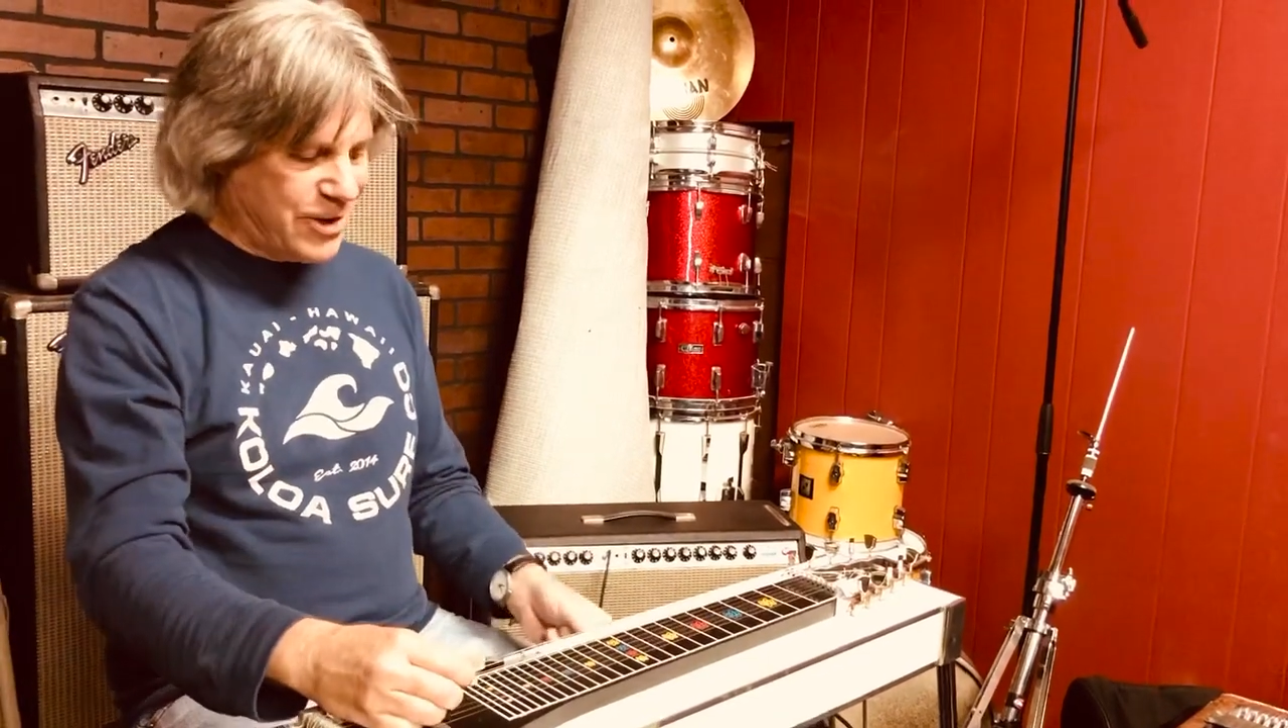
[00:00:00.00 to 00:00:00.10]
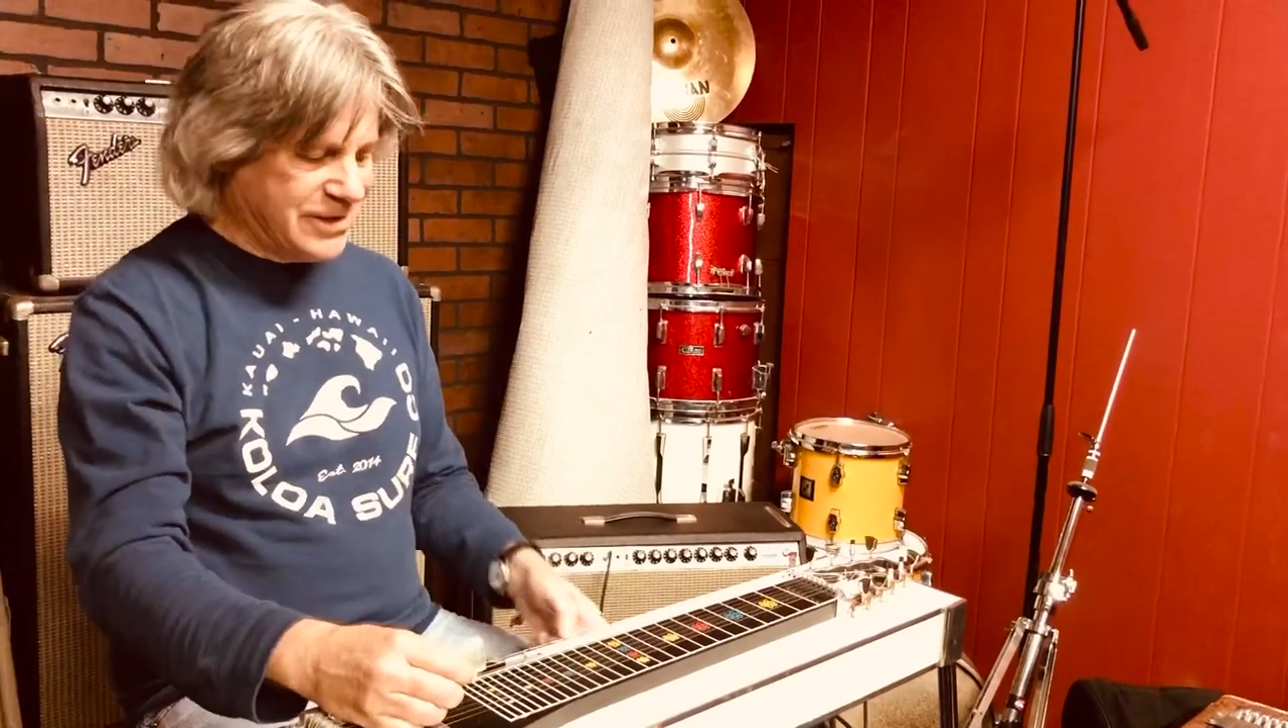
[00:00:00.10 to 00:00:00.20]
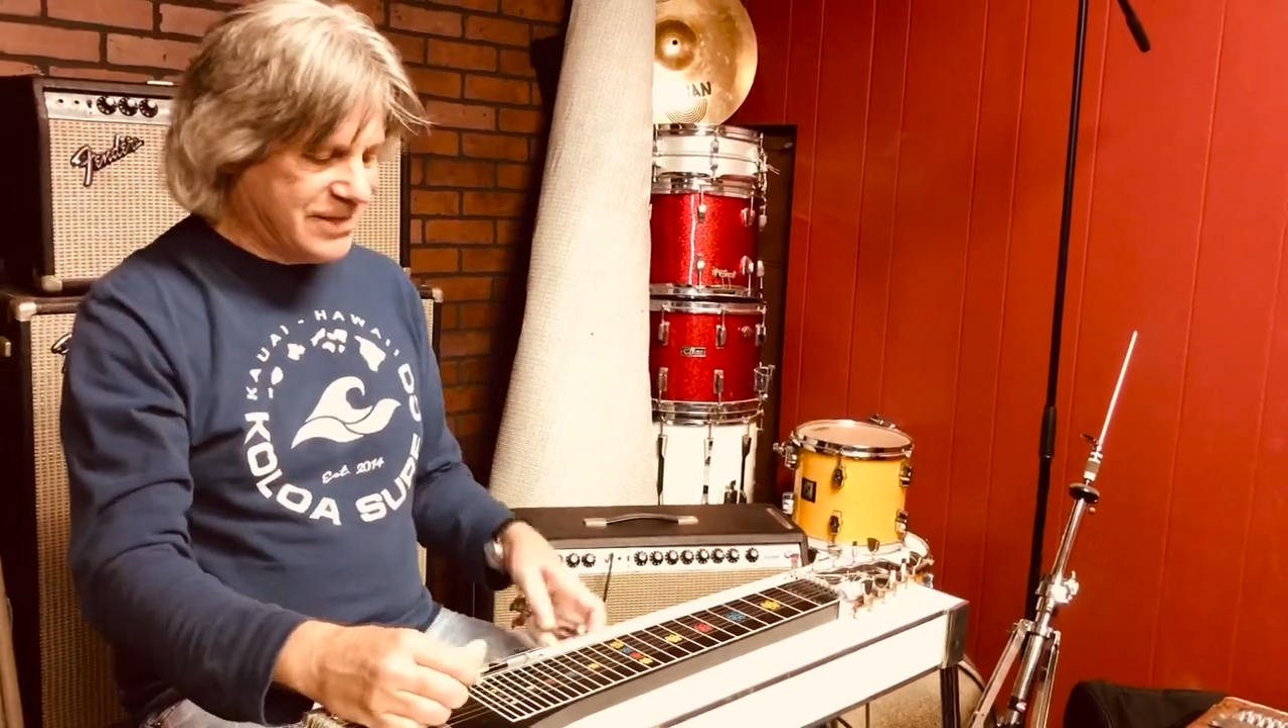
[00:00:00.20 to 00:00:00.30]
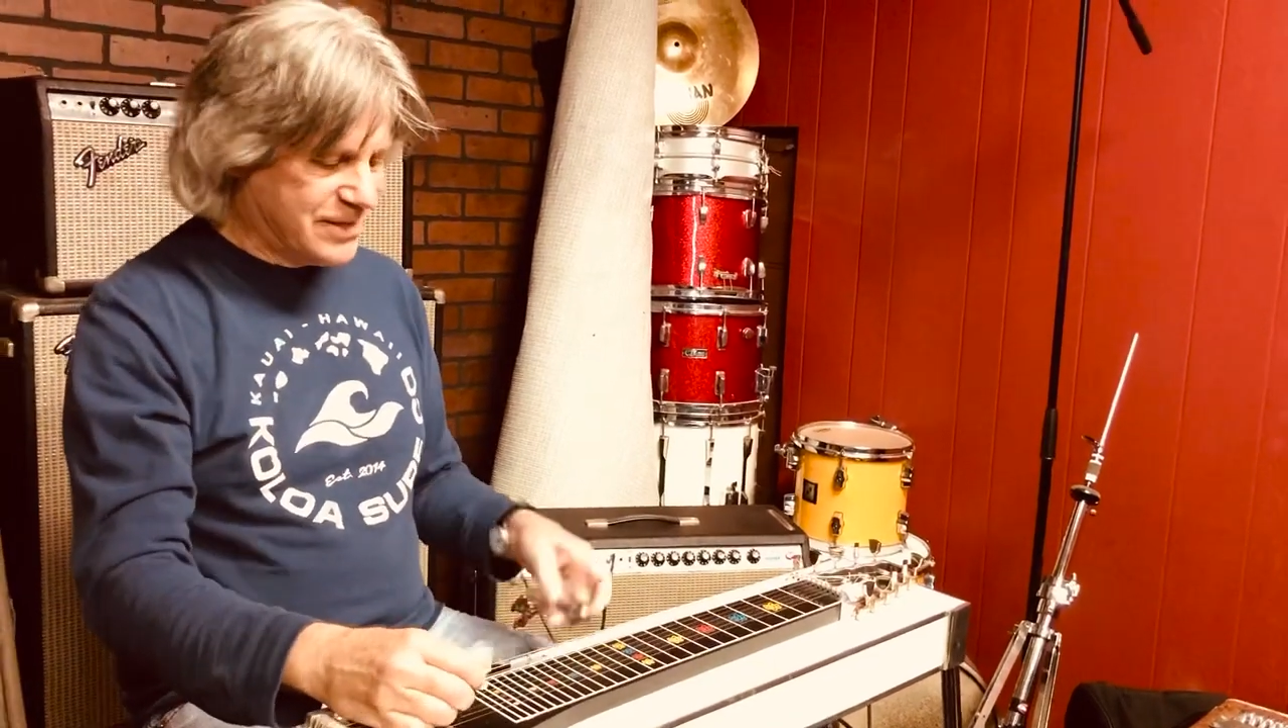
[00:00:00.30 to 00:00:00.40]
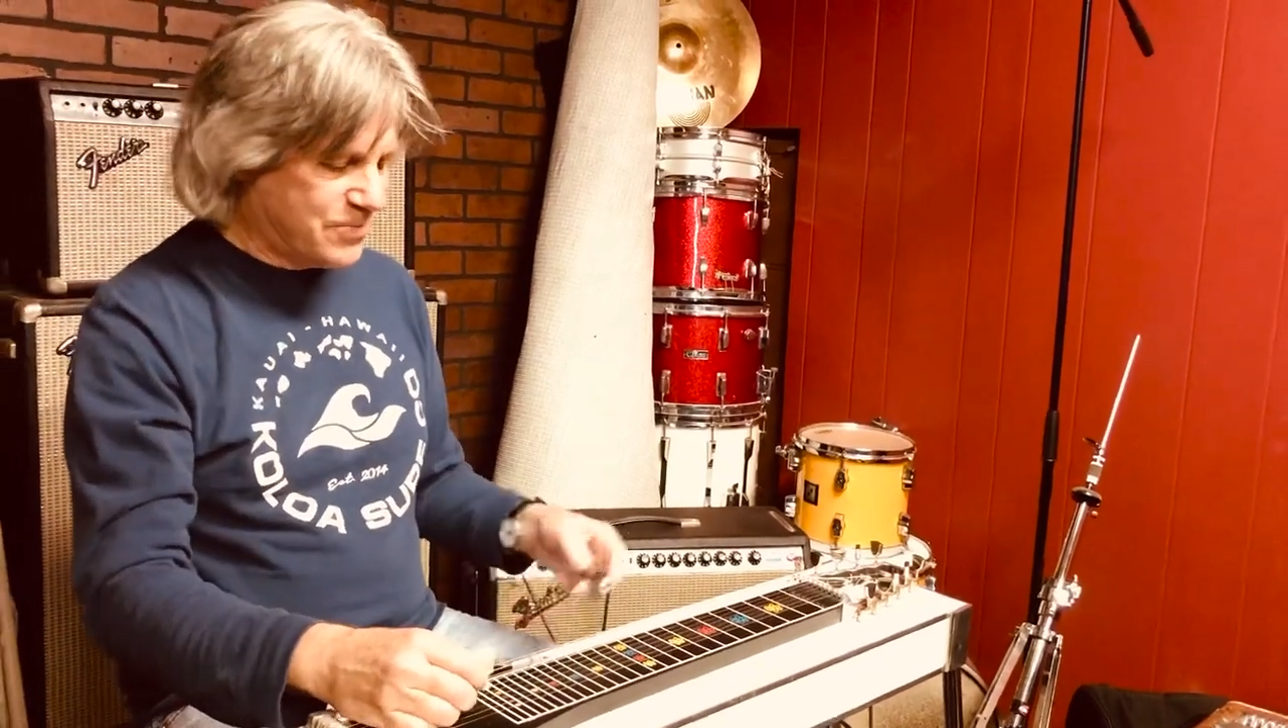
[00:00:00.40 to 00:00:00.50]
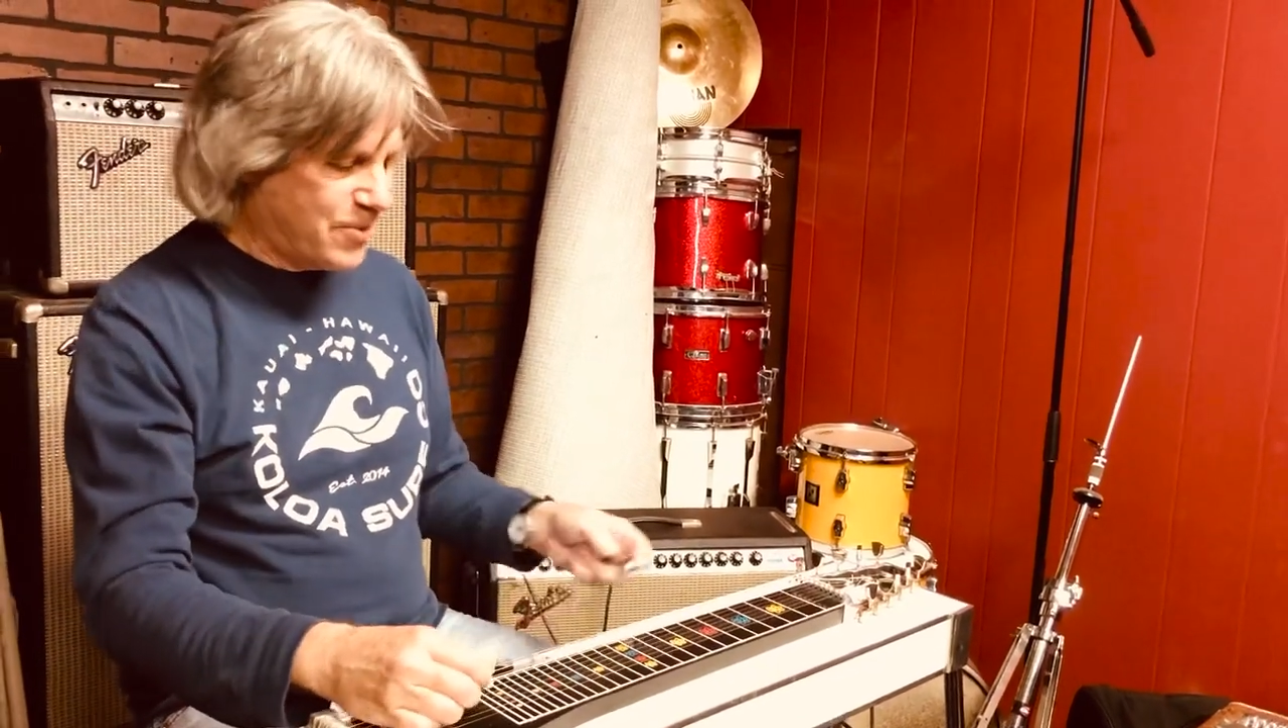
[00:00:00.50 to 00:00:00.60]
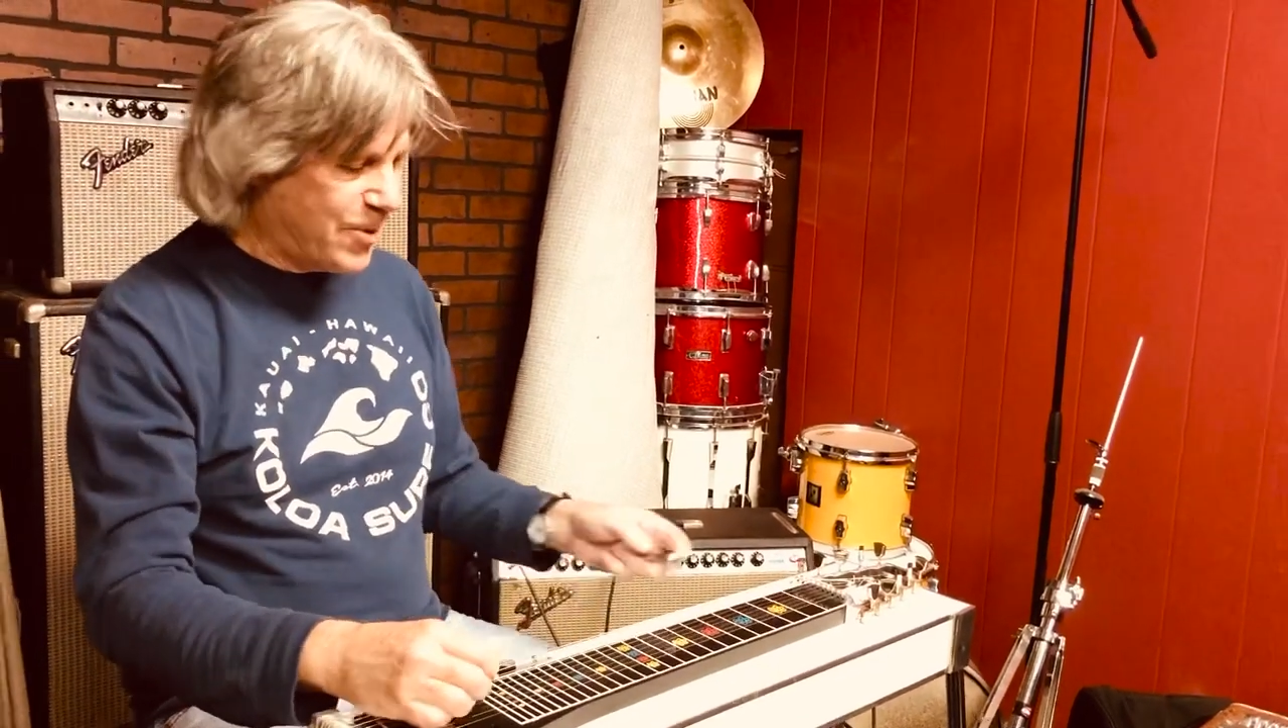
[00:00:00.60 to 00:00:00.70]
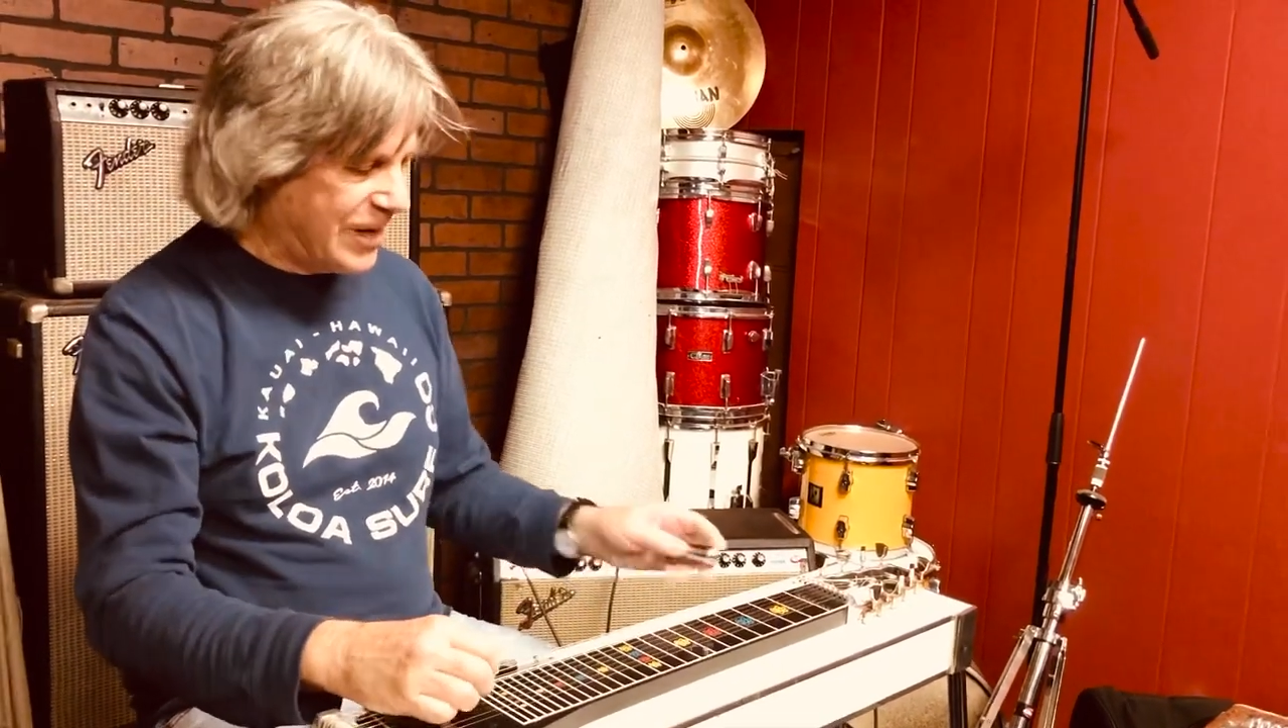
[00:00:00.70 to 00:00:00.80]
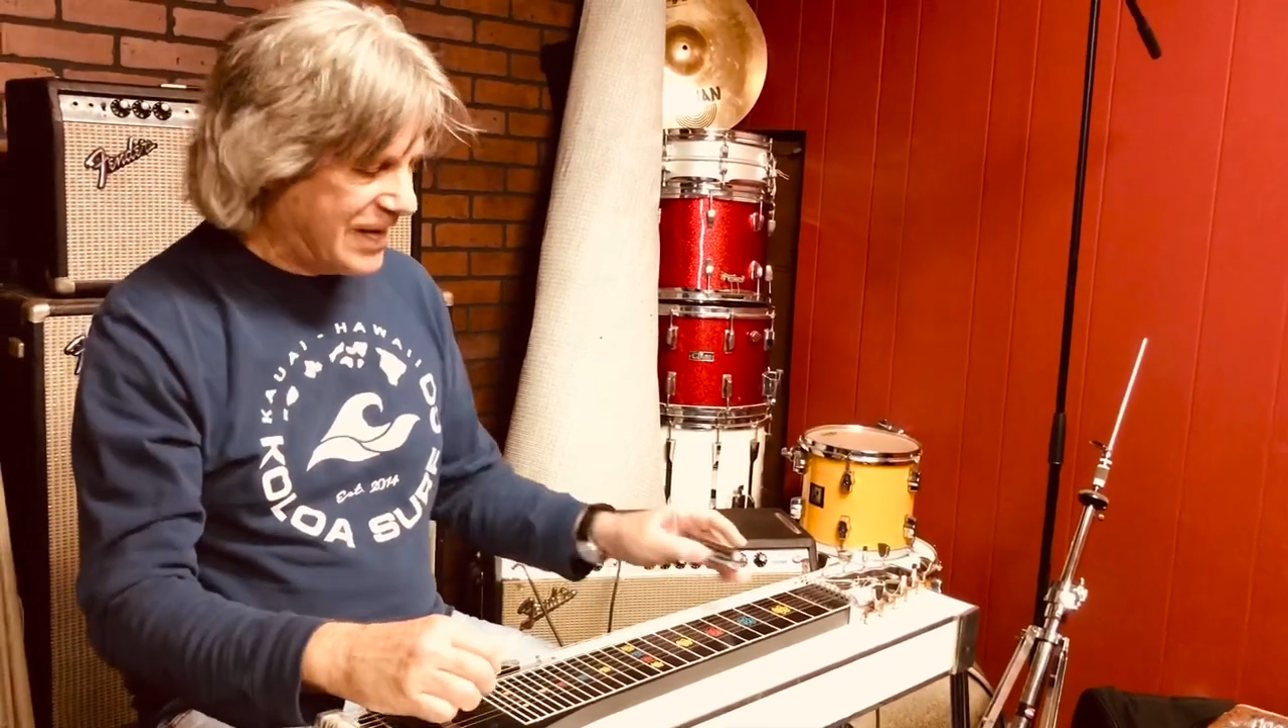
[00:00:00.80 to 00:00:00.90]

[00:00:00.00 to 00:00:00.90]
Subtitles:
this morning